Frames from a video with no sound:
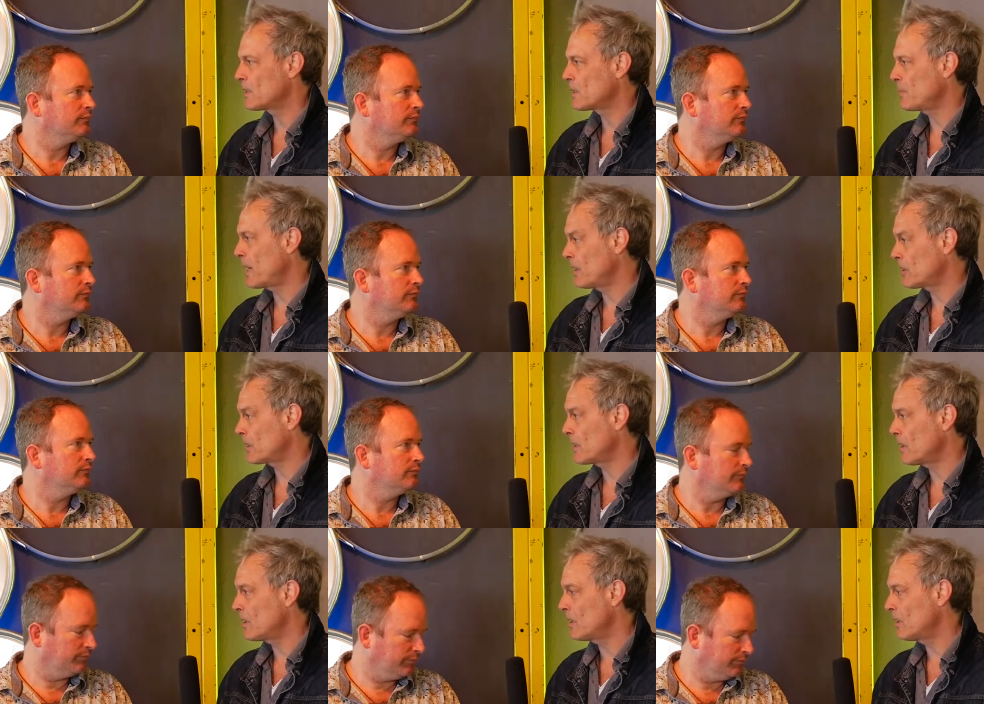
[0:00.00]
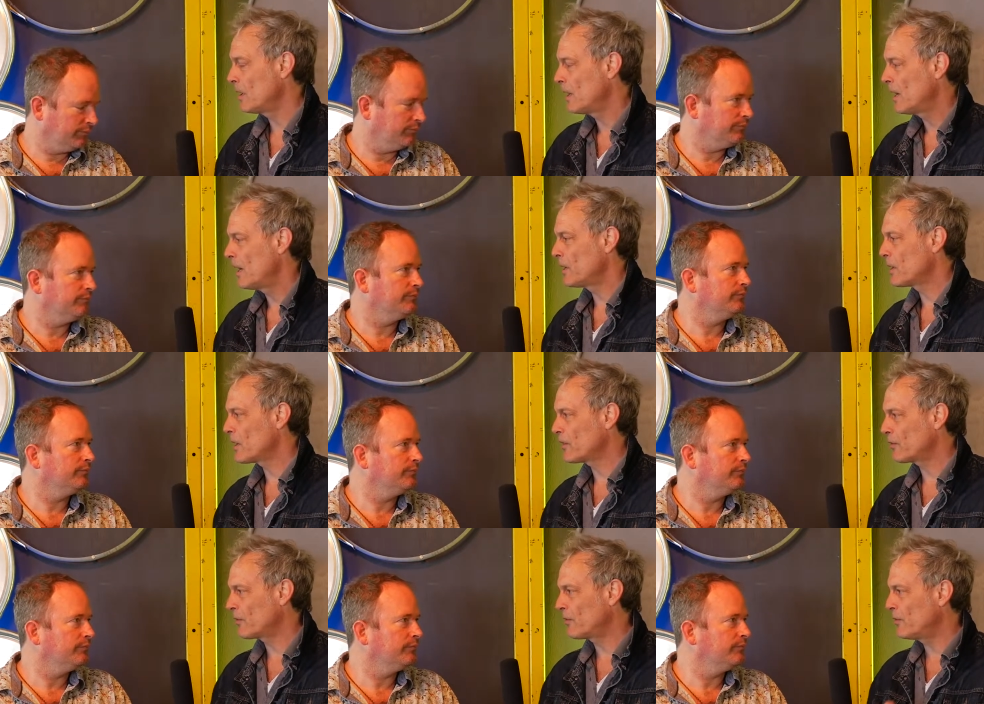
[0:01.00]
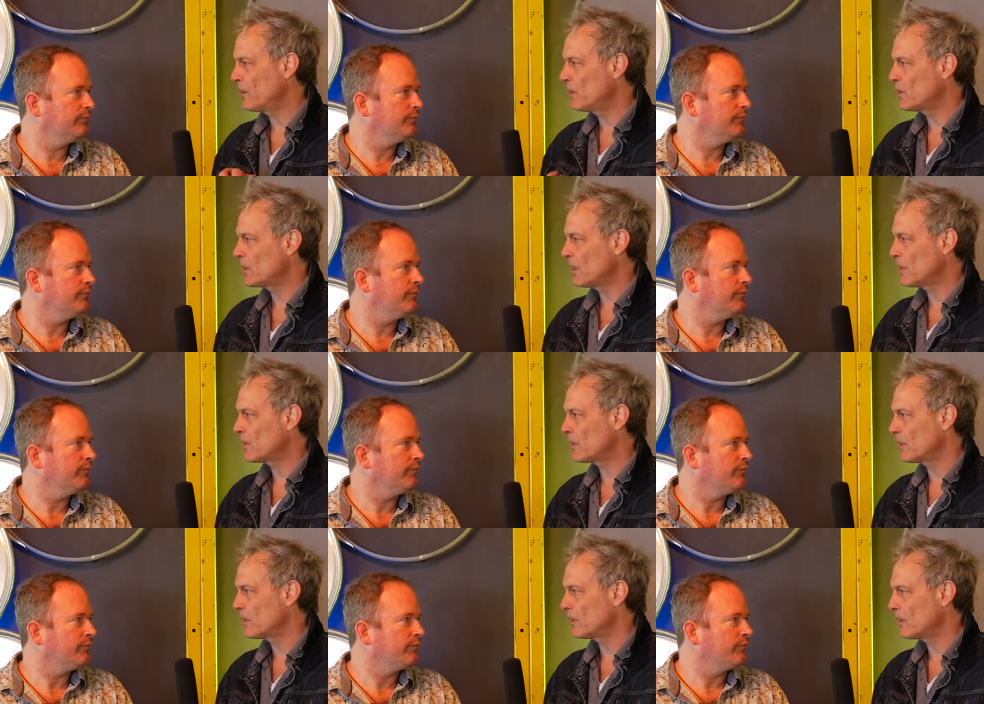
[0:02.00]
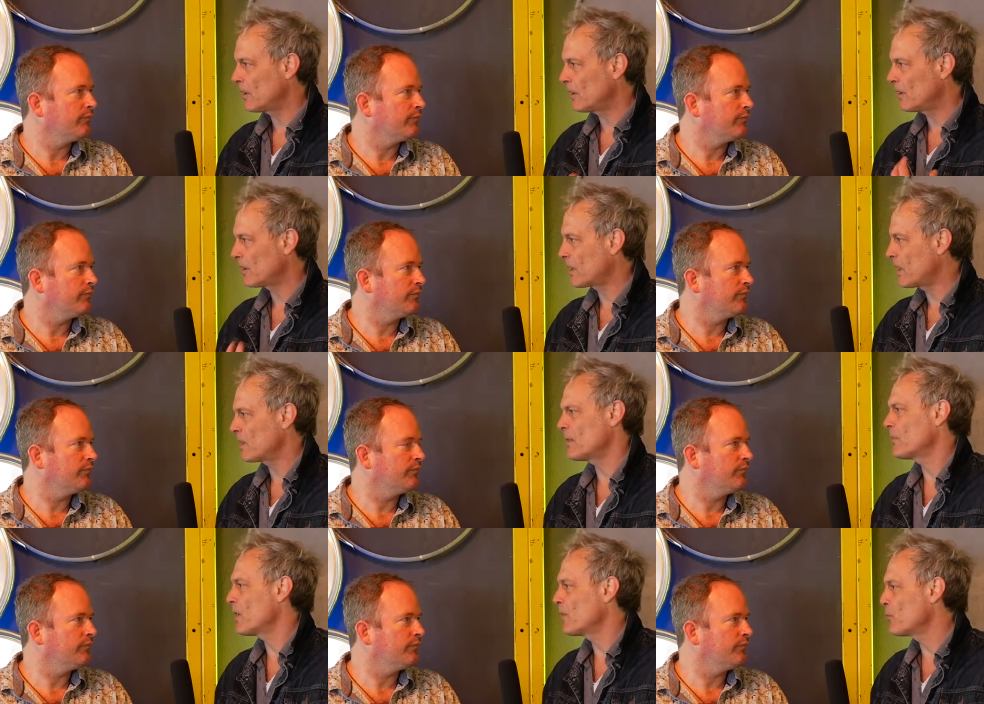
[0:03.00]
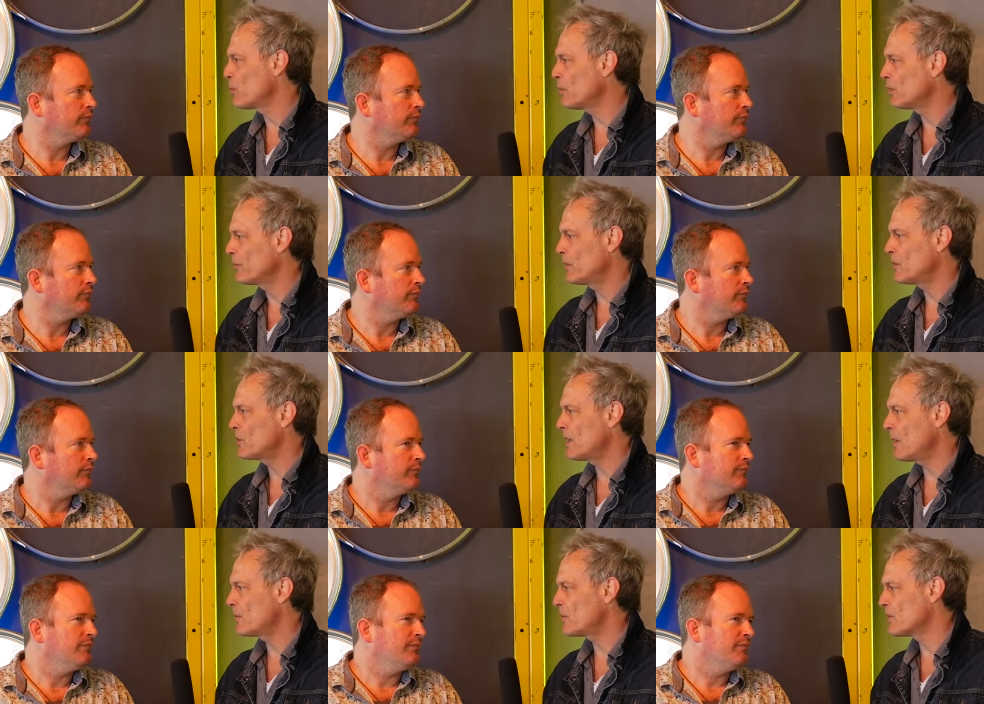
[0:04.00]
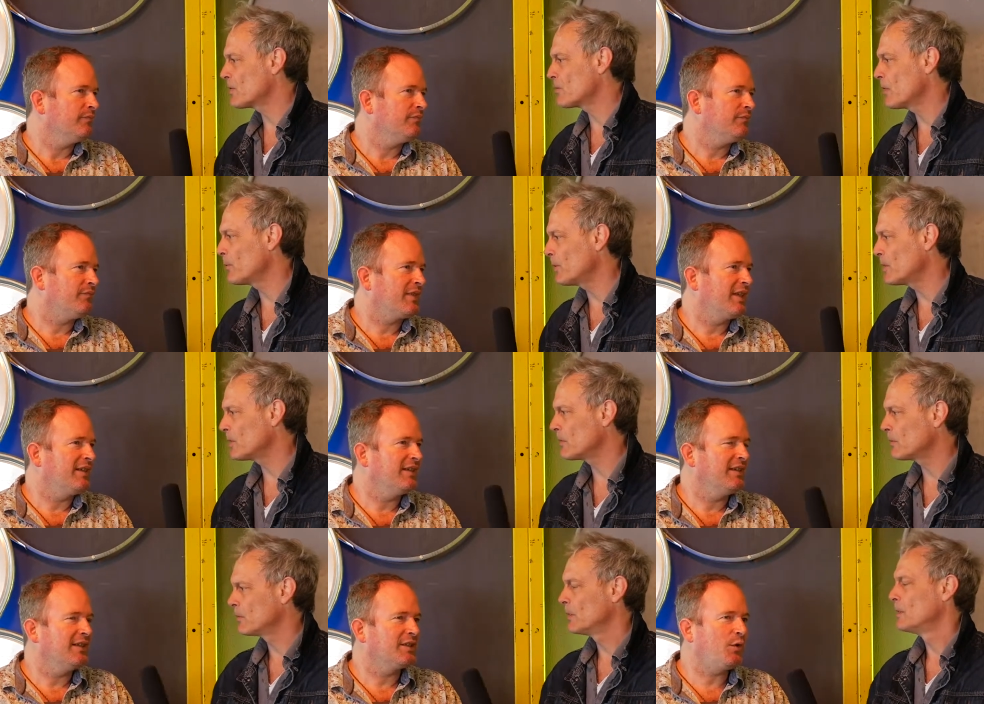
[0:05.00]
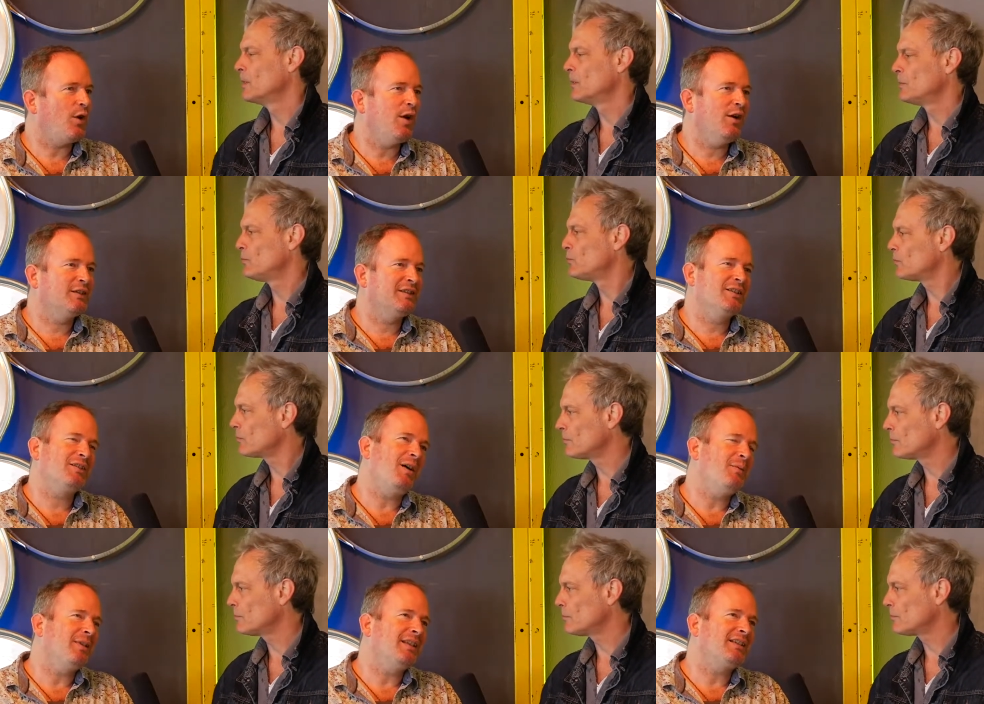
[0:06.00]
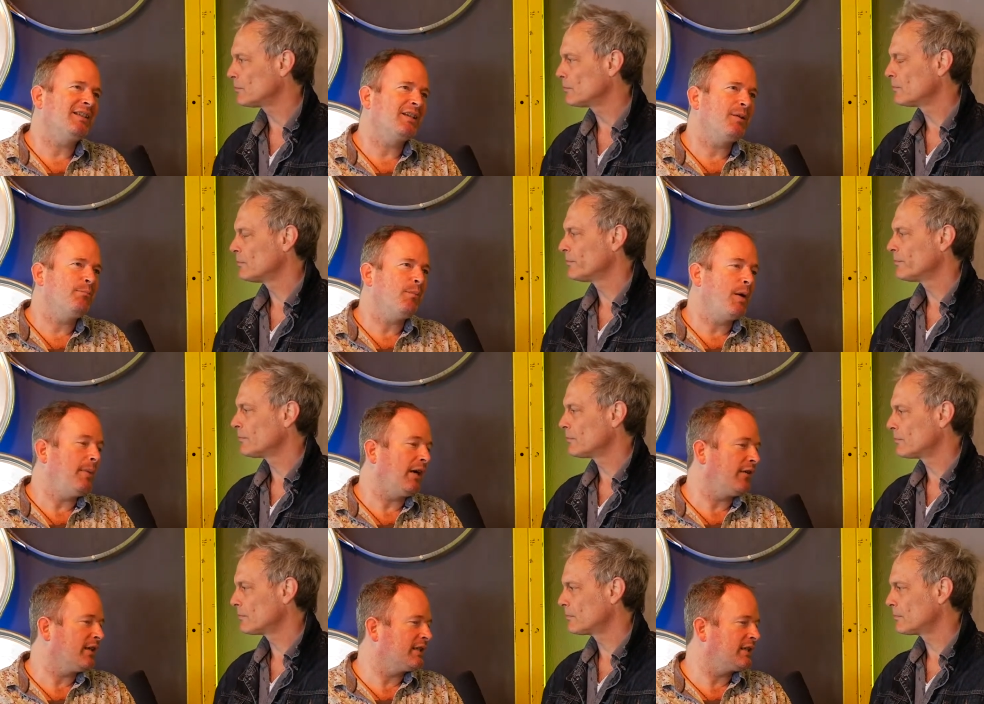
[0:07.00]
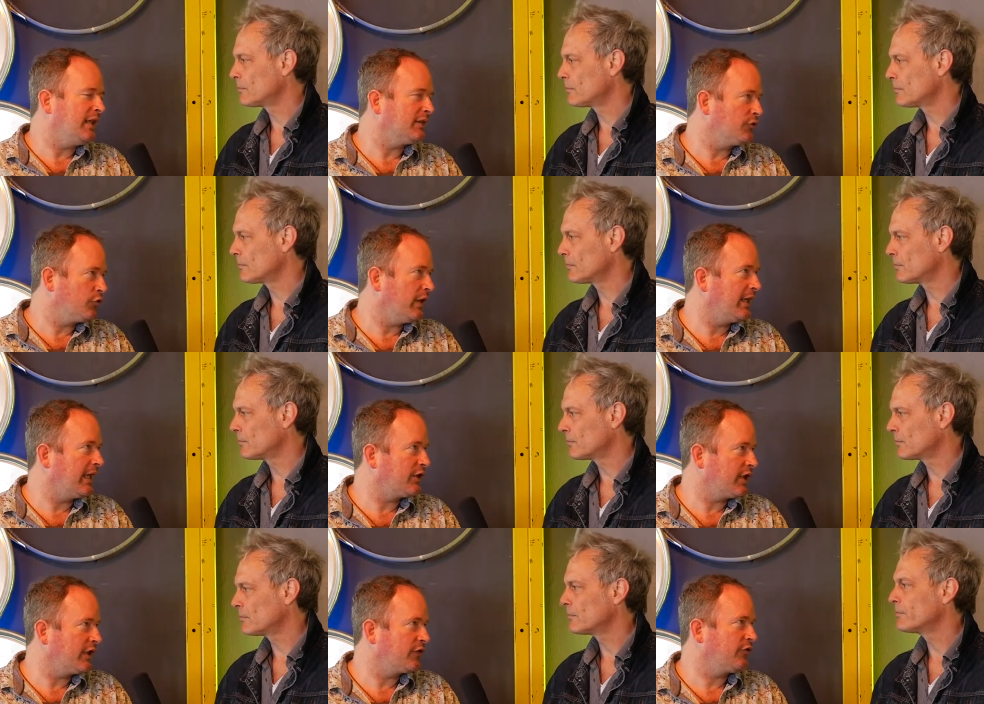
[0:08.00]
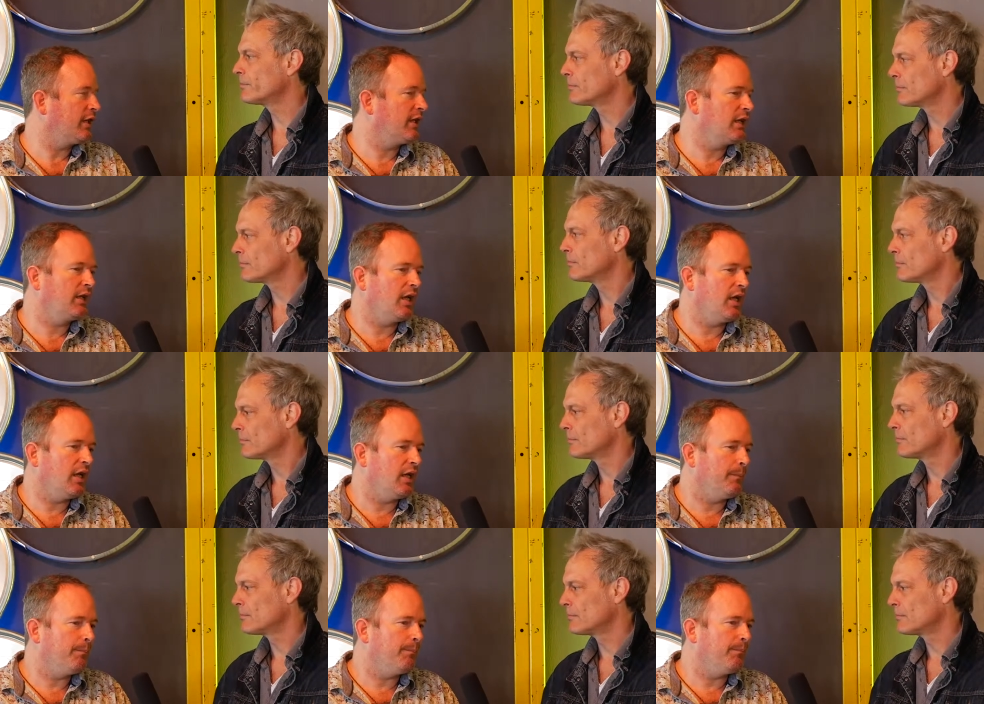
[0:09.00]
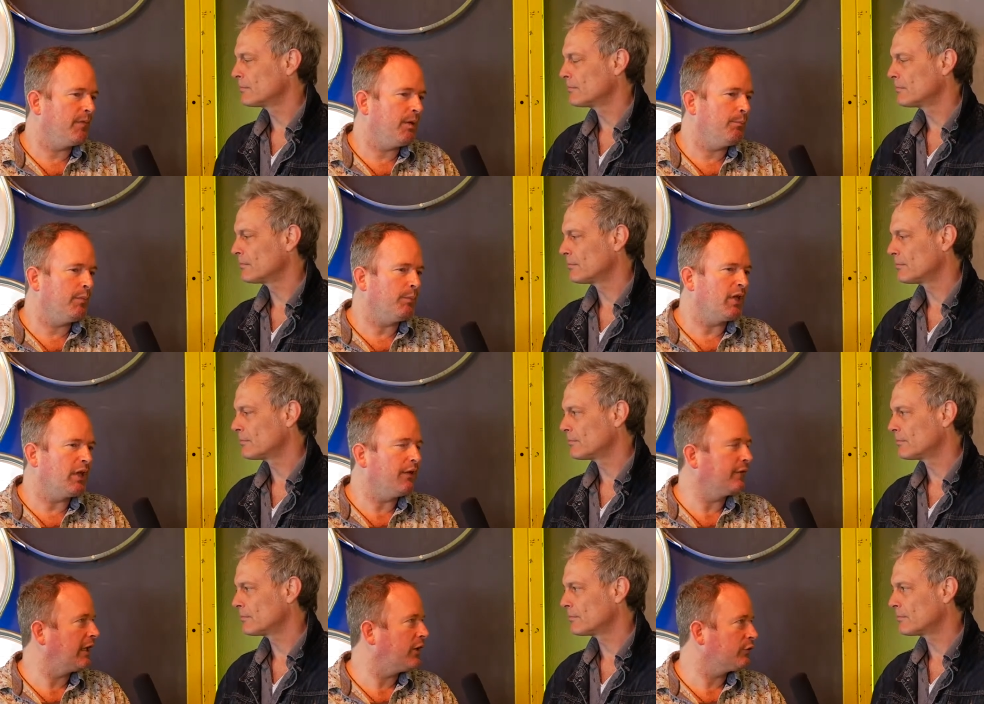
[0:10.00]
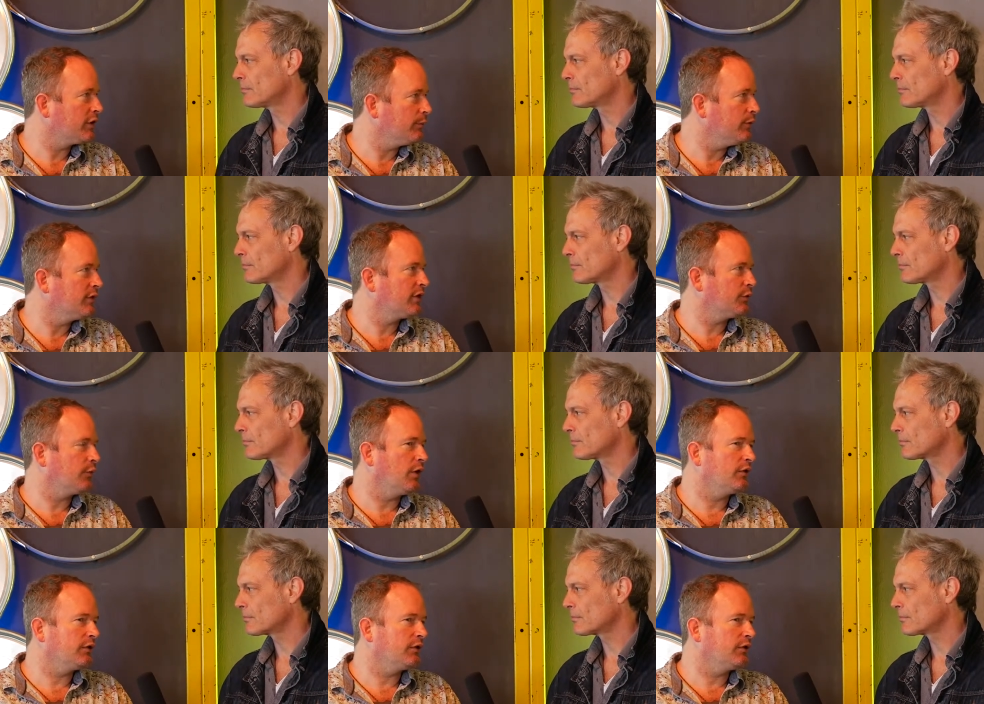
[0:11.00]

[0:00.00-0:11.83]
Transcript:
Speaker 1: Spanish guitar, mm -hmm. and you mm-hmm. kind of fuse it into some kind of world fusion. How would you describe what you do?
Speaker 2: It's quite hard to describe in that sense. Um, my background is classical training and jazz training, um, but I love Celtic music as well,